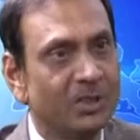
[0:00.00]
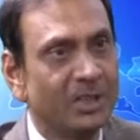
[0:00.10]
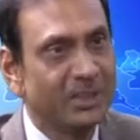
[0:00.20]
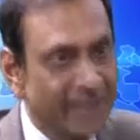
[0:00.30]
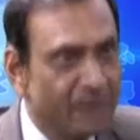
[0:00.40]

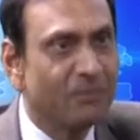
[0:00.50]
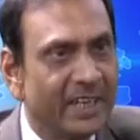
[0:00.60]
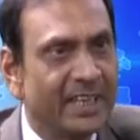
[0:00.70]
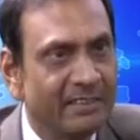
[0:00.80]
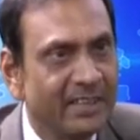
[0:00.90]
There
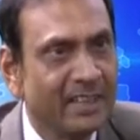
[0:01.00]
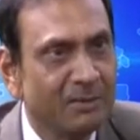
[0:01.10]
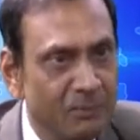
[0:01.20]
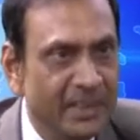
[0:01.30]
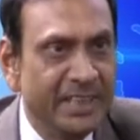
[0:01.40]
where
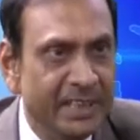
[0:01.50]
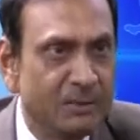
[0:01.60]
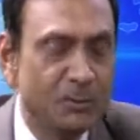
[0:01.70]
we need